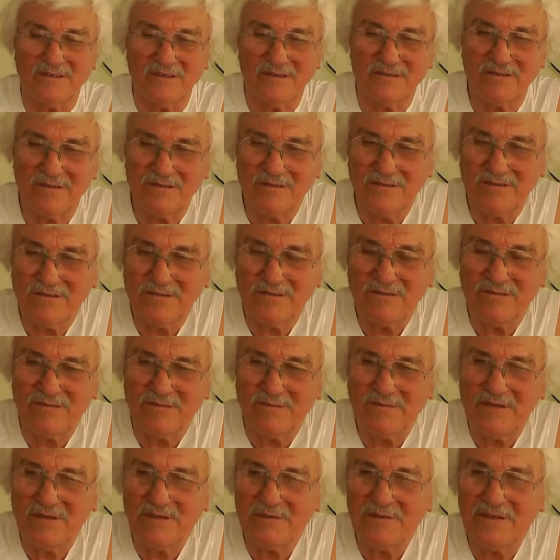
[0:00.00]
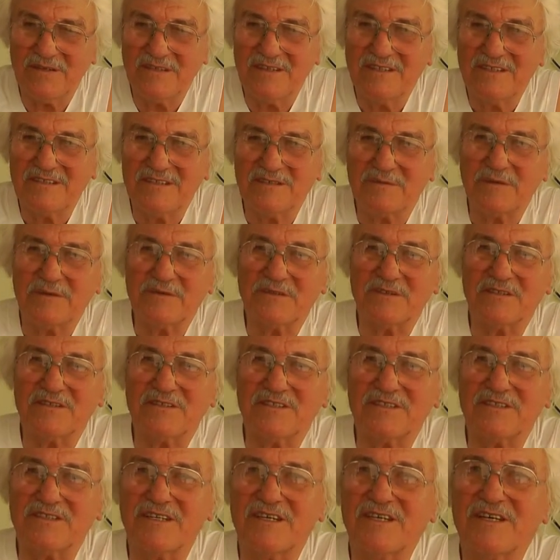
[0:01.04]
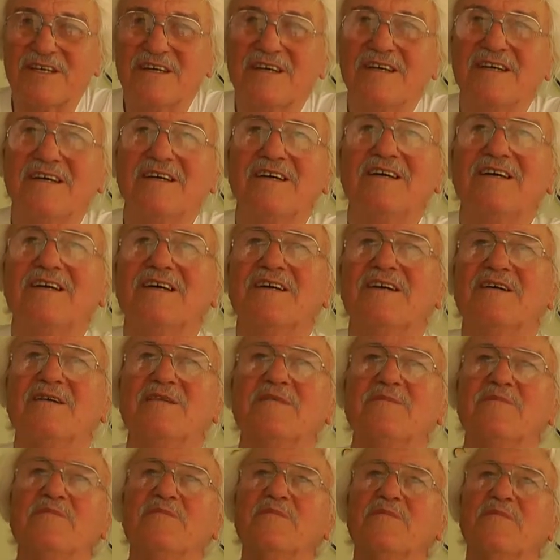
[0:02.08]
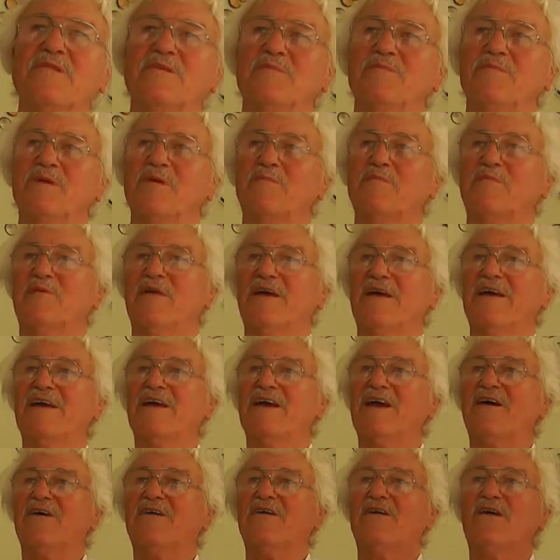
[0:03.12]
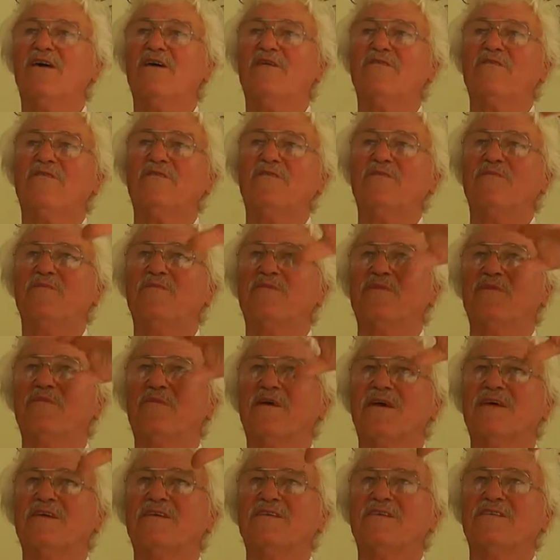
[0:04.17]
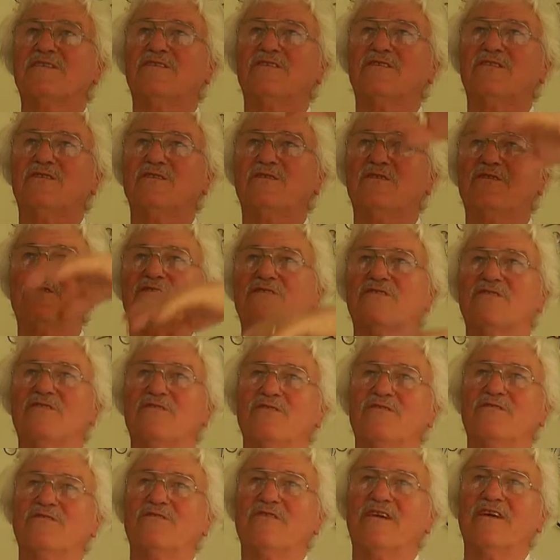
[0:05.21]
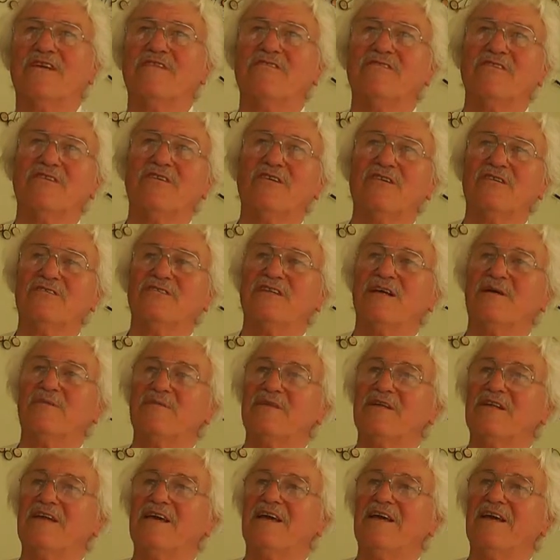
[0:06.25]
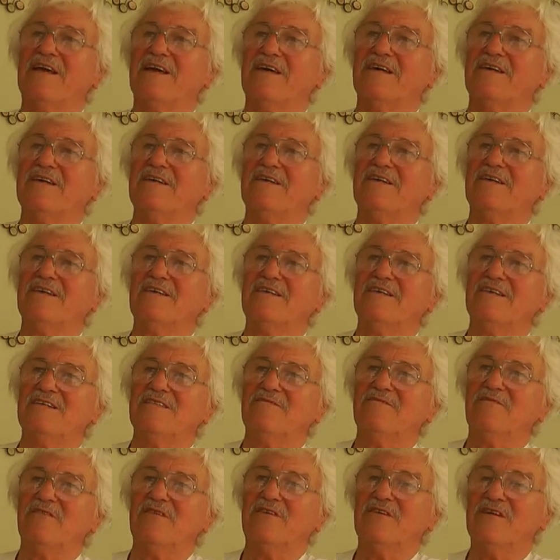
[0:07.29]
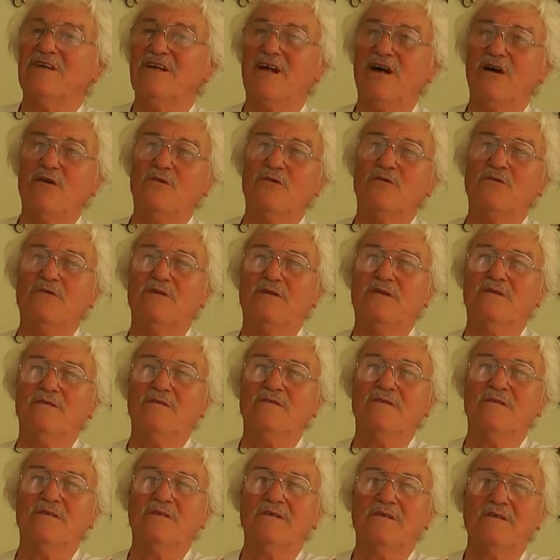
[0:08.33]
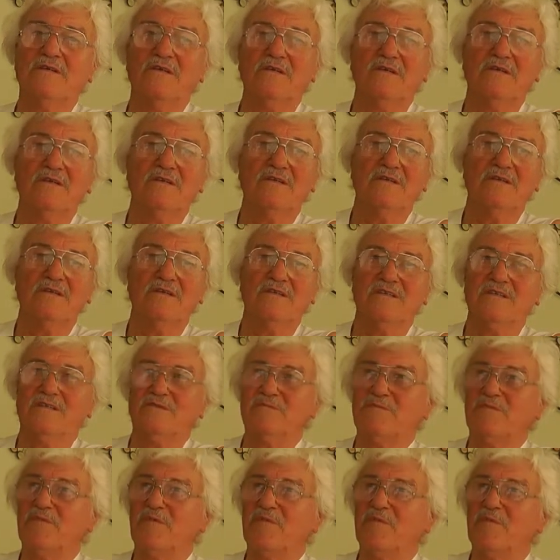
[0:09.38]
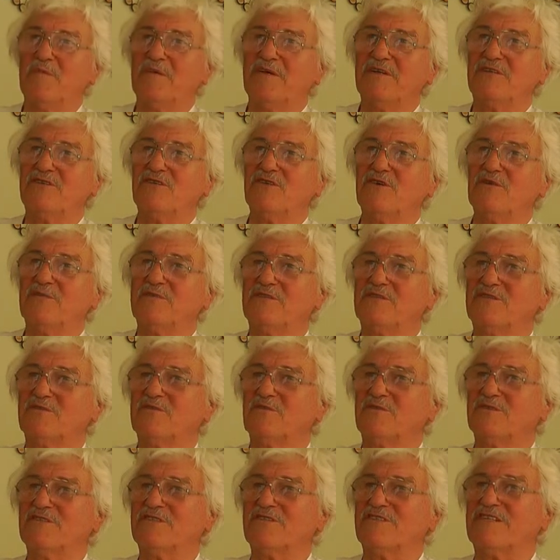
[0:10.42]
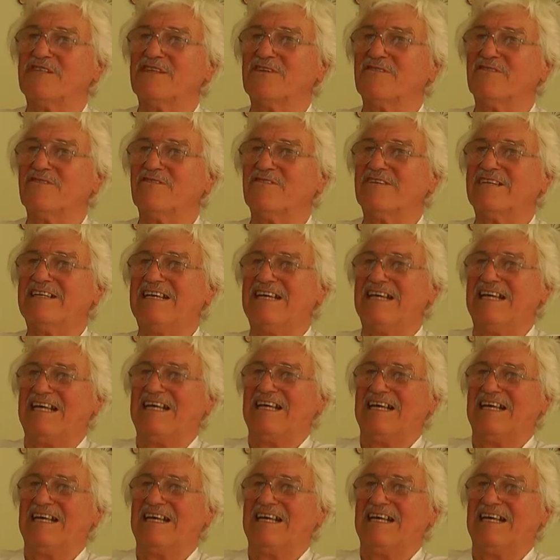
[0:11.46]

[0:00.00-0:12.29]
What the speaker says: So cool, blimey. Especially you see a big plane going over about 200 or 300 yards up in the air, very low, you know, and with a big German swastika on it.